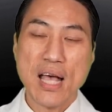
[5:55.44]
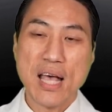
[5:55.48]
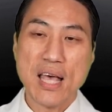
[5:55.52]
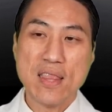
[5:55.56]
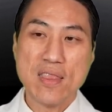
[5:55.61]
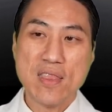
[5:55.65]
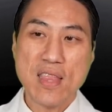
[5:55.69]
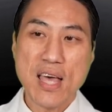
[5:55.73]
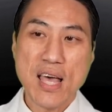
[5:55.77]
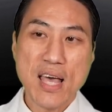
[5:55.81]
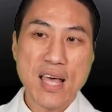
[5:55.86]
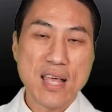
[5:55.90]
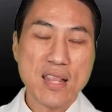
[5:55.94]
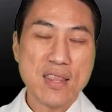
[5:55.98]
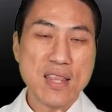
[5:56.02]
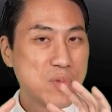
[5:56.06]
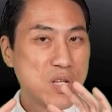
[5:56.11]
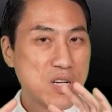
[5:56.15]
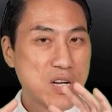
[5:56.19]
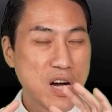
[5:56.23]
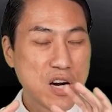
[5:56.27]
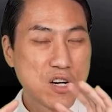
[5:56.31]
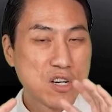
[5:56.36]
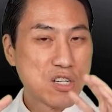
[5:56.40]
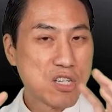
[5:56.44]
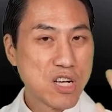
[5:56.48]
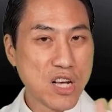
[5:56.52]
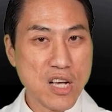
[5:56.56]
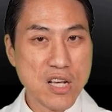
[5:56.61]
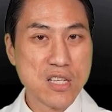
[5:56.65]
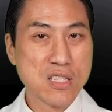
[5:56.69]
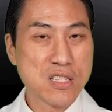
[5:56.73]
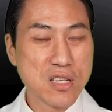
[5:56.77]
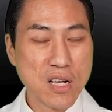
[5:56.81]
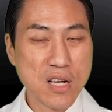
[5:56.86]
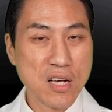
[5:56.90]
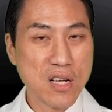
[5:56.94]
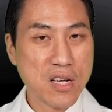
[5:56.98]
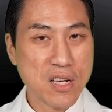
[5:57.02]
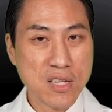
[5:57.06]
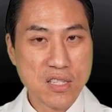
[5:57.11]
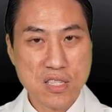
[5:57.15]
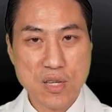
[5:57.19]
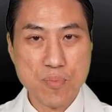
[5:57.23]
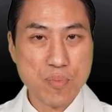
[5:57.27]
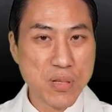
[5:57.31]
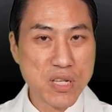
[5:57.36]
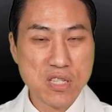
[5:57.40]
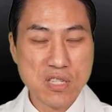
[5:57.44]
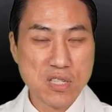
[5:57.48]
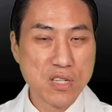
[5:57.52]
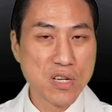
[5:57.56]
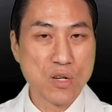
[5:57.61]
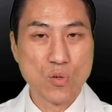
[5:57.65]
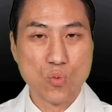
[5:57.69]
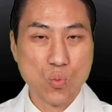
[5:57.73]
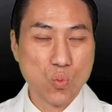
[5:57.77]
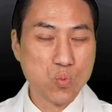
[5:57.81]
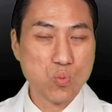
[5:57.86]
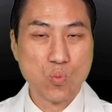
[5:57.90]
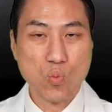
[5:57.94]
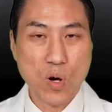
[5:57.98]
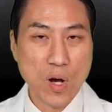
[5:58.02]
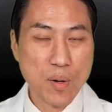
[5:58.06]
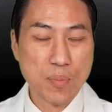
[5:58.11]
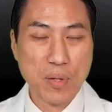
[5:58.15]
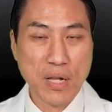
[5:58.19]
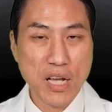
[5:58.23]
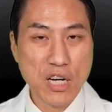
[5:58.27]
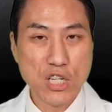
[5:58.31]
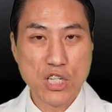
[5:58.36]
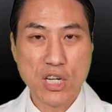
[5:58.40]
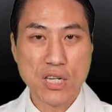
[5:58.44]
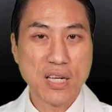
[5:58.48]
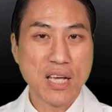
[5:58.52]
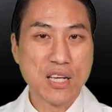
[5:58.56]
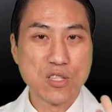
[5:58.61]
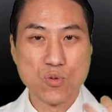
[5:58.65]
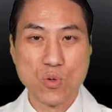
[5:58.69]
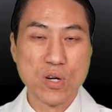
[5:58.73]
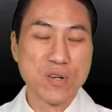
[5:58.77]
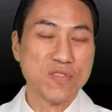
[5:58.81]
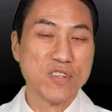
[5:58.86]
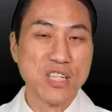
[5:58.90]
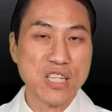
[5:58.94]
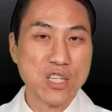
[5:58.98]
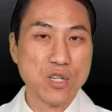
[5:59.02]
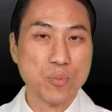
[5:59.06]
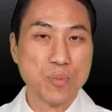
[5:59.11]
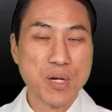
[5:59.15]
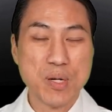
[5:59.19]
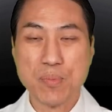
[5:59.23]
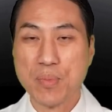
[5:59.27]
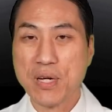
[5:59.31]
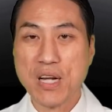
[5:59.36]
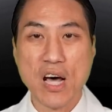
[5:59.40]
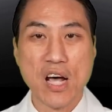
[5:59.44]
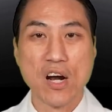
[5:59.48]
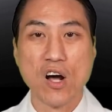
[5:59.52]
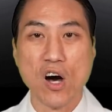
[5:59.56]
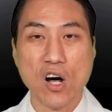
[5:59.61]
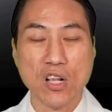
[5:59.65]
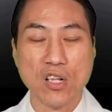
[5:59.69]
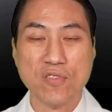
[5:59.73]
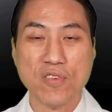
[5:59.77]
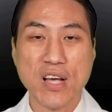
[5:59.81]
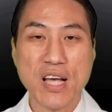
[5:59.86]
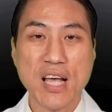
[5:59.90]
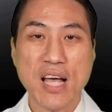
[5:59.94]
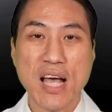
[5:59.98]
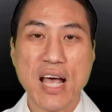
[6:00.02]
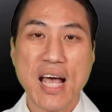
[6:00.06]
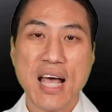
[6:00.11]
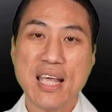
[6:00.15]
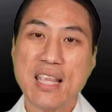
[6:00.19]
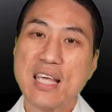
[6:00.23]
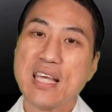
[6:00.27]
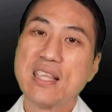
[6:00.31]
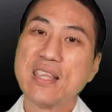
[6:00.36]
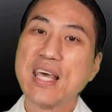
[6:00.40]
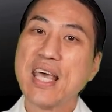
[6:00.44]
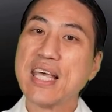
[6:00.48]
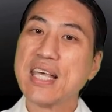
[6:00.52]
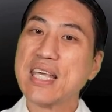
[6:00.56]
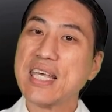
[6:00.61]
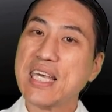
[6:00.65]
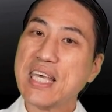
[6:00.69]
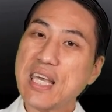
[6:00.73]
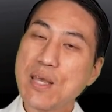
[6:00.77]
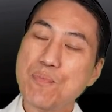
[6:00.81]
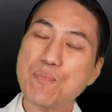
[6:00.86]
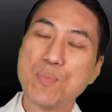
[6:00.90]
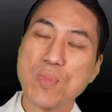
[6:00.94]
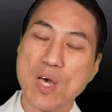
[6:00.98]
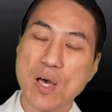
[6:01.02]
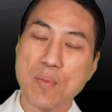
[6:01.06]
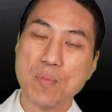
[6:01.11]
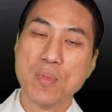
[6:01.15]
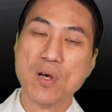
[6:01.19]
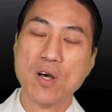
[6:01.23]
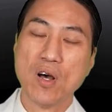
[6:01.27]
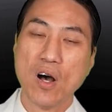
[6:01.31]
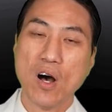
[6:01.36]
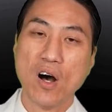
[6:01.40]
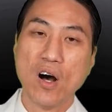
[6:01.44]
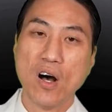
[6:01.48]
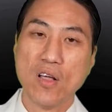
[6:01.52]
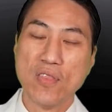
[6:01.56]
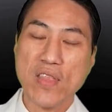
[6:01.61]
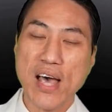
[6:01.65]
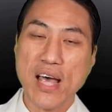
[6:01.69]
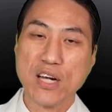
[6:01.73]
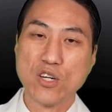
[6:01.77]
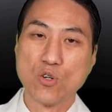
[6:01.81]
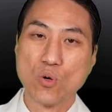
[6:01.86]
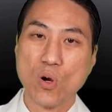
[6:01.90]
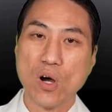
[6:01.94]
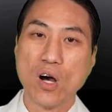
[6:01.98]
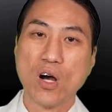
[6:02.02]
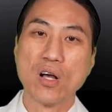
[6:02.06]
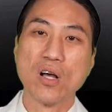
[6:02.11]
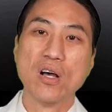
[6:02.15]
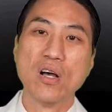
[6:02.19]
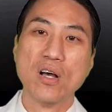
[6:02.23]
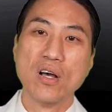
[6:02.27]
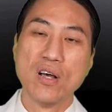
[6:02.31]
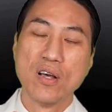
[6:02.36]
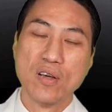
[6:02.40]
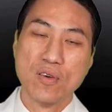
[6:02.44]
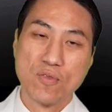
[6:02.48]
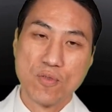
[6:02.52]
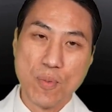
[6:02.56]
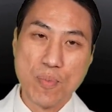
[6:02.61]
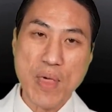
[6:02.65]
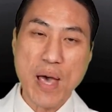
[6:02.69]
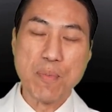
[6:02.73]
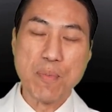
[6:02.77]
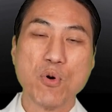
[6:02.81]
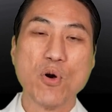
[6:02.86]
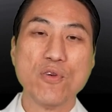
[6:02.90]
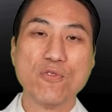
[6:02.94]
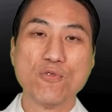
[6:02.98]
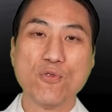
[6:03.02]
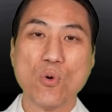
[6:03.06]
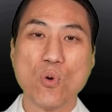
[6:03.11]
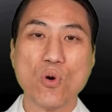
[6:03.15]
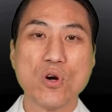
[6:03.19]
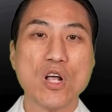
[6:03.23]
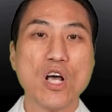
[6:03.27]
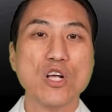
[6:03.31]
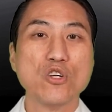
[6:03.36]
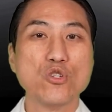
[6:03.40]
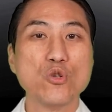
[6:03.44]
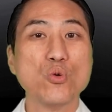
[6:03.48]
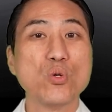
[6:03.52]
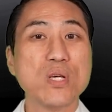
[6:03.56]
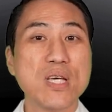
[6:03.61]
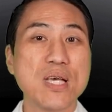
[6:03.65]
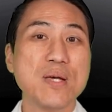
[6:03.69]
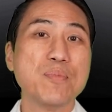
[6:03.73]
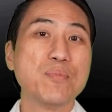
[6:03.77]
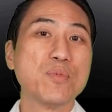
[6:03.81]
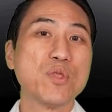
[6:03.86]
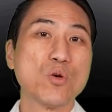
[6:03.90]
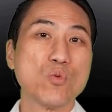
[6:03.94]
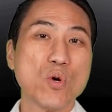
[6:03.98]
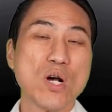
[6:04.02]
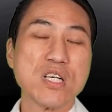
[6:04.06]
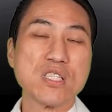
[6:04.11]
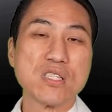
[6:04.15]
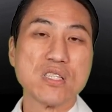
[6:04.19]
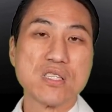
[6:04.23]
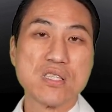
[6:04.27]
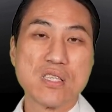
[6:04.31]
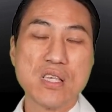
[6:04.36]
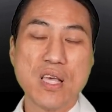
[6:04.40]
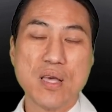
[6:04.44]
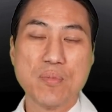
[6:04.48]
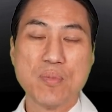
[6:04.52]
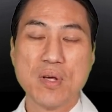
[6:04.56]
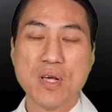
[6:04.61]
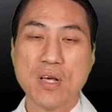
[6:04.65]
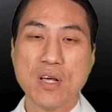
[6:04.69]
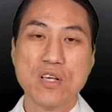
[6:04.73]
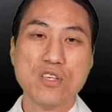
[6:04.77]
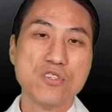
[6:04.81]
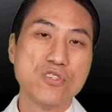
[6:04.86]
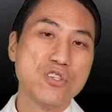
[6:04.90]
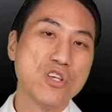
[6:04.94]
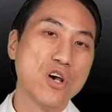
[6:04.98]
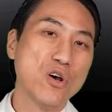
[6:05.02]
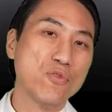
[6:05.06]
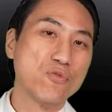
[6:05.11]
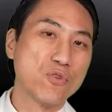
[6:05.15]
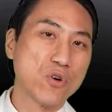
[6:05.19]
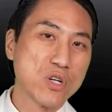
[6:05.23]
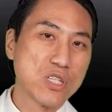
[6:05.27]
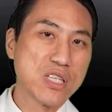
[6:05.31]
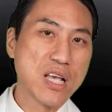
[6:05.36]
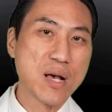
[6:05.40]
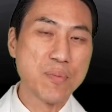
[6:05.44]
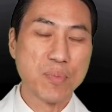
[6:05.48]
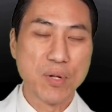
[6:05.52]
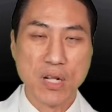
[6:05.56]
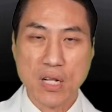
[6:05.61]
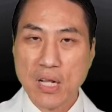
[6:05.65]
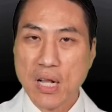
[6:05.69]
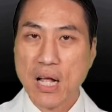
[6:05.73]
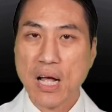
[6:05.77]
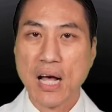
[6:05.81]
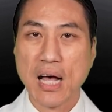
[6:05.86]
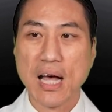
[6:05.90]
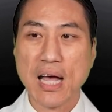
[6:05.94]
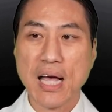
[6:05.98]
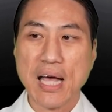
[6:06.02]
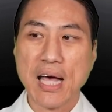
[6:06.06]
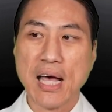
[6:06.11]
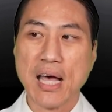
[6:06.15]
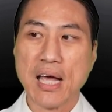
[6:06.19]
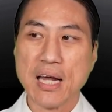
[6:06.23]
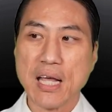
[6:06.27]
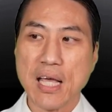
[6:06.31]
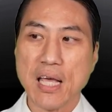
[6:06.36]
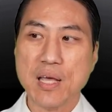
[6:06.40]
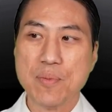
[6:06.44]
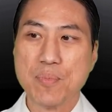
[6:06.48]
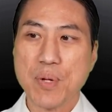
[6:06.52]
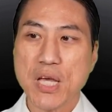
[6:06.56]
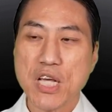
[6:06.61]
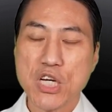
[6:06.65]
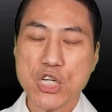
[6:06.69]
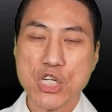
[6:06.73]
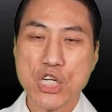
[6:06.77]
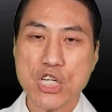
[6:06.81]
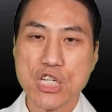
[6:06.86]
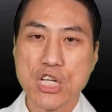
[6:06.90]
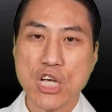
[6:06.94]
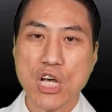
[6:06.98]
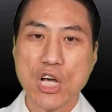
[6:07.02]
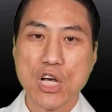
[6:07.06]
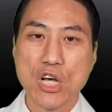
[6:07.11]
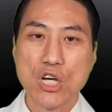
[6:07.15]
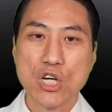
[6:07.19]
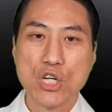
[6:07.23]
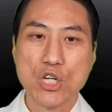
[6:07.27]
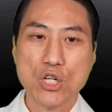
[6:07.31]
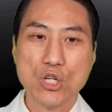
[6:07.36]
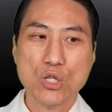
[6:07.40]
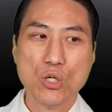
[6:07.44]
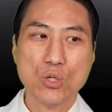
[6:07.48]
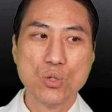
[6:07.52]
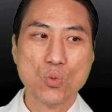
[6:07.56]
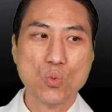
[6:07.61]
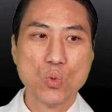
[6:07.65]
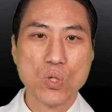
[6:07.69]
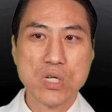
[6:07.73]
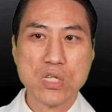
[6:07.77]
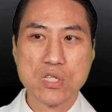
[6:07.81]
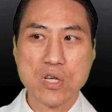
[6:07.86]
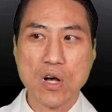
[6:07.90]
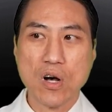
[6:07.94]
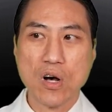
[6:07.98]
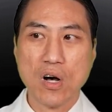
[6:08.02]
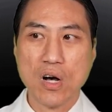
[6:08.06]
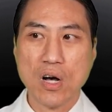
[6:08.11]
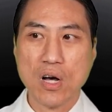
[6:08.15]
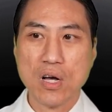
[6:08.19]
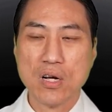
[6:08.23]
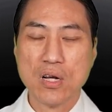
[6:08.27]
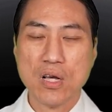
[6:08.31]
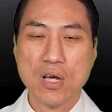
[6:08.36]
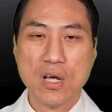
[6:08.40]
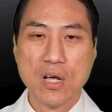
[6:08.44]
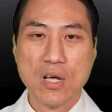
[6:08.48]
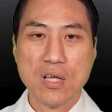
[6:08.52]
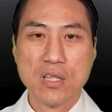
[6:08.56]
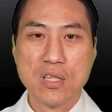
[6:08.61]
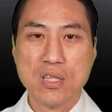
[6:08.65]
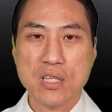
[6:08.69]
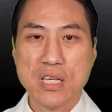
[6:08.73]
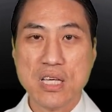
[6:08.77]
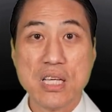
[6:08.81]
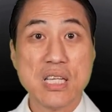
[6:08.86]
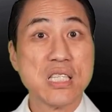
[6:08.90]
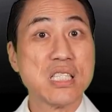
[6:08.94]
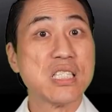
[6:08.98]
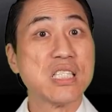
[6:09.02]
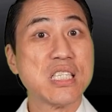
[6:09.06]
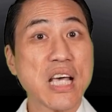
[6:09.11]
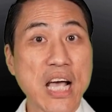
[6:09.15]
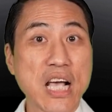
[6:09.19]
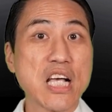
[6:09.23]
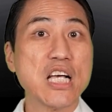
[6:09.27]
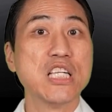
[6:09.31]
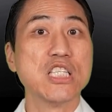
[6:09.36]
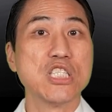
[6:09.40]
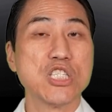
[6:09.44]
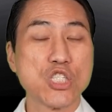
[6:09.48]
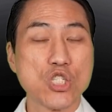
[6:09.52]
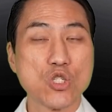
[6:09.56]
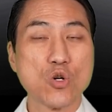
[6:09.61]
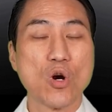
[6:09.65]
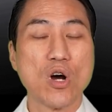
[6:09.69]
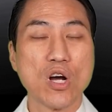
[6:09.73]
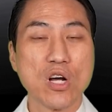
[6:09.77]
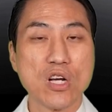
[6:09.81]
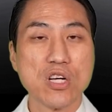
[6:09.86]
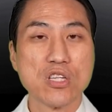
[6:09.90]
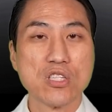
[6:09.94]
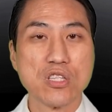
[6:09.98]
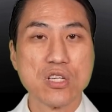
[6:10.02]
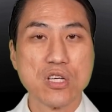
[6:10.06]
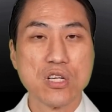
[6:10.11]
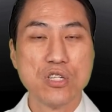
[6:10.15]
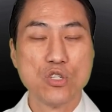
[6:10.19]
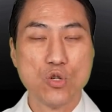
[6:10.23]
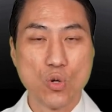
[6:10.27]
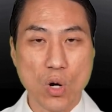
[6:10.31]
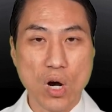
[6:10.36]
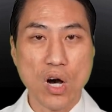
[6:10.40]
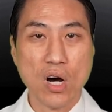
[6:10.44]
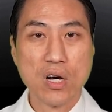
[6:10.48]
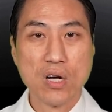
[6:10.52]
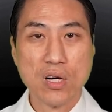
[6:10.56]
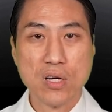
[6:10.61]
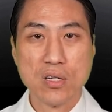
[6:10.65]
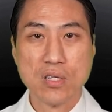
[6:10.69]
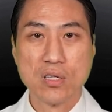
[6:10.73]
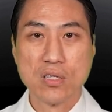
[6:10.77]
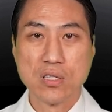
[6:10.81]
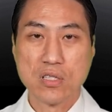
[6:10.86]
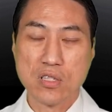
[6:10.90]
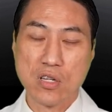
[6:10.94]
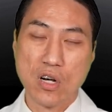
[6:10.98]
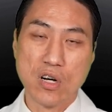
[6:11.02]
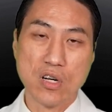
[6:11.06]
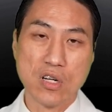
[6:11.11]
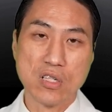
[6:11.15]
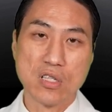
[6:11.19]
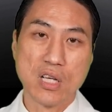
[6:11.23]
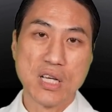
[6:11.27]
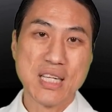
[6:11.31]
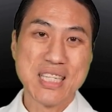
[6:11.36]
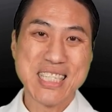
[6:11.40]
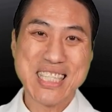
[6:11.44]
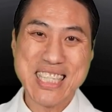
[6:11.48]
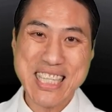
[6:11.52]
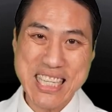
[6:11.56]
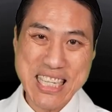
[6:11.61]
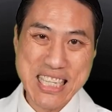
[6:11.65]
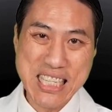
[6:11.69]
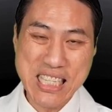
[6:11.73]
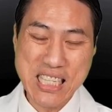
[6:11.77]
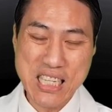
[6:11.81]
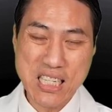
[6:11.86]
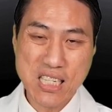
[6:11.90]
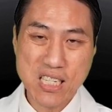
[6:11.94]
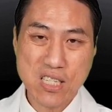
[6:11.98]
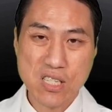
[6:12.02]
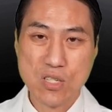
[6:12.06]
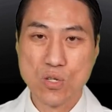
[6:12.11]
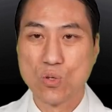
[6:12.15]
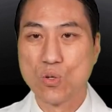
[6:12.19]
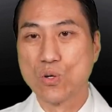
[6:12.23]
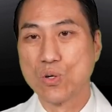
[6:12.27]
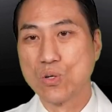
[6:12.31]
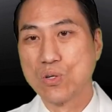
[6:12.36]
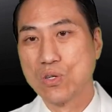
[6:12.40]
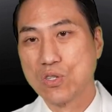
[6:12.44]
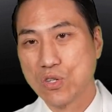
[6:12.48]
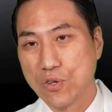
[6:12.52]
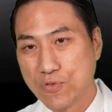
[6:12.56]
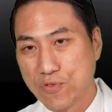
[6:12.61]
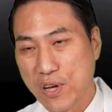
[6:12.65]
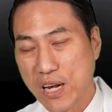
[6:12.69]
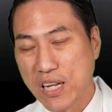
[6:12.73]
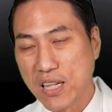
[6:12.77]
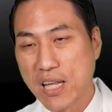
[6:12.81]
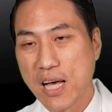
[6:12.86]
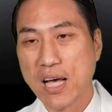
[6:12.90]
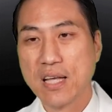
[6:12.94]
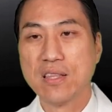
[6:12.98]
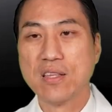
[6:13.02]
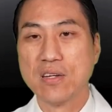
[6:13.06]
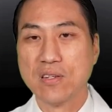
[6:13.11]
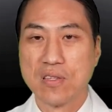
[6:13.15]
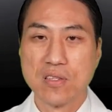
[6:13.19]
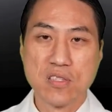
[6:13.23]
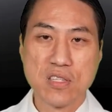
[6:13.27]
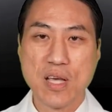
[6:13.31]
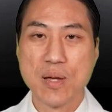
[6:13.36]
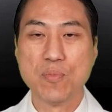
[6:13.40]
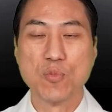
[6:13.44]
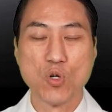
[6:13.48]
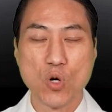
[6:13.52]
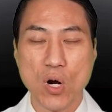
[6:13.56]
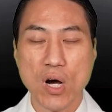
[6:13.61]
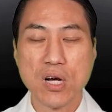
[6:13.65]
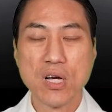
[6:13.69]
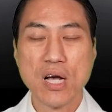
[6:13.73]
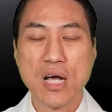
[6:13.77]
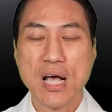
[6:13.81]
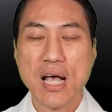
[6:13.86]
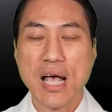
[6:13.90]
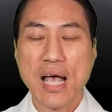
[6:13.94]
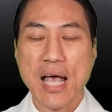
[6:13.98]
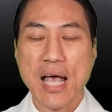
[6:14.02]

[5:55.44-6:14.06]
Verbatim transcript: and then the doctor does a simplistic ablation, gets rid of a little bit, but not all of it, and then they keep them on that drug from point forward to keep the rest asleep. So for example, I had a patient who was on the second strongest drug. It's called Tikosyn or dofetilide, they're the same drug.